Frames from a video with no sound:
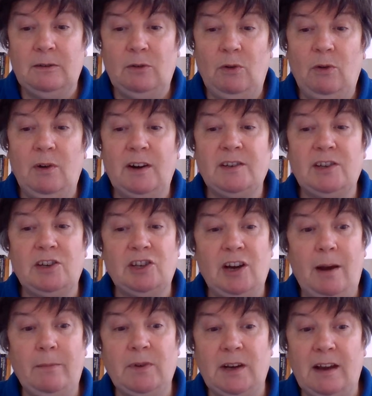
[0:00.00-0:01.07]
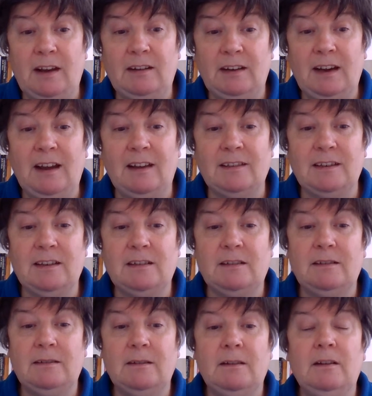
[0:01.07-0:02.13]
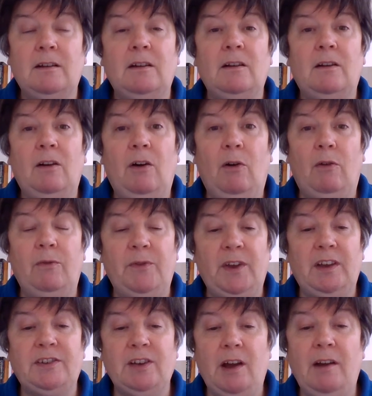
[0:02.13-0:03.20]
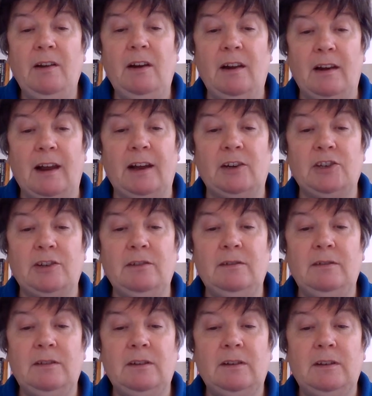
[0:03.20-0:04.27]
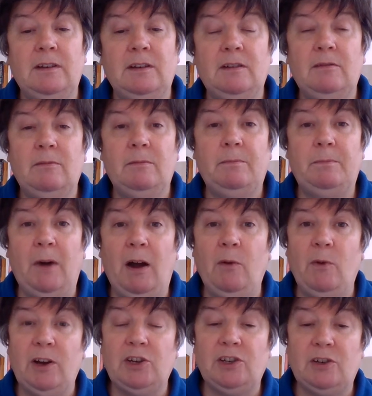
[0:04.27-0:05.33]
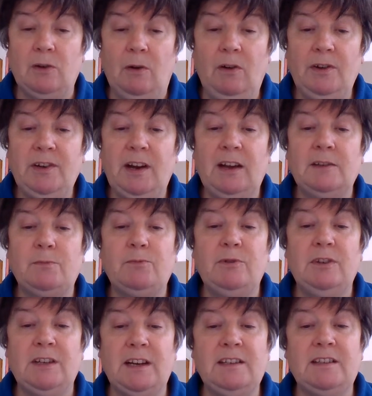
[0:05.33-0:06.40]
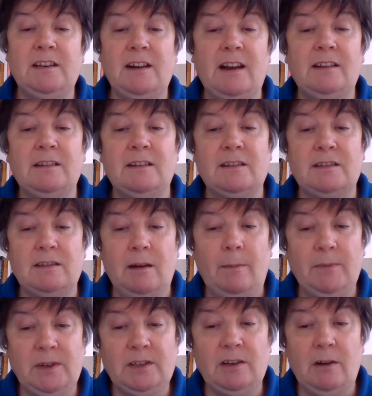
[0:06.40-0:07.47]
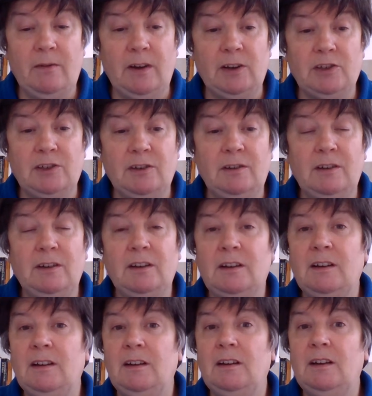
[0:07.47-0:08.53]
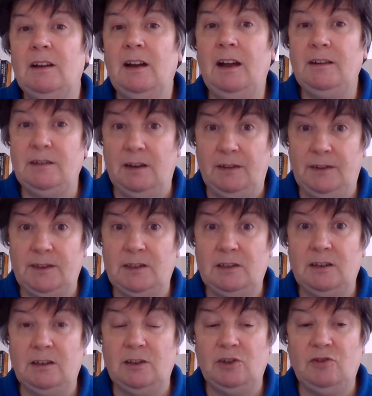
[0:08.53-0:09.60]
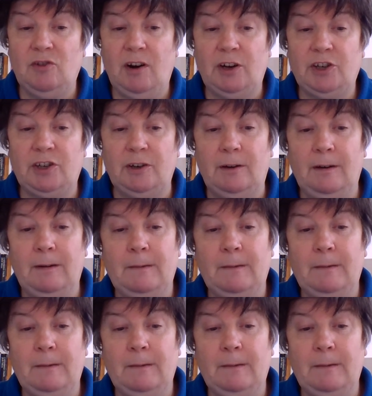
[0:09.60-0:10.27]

Or as the chapter heading has it, of the eternal election, by which God has predestinated some to salvation and others to destruction.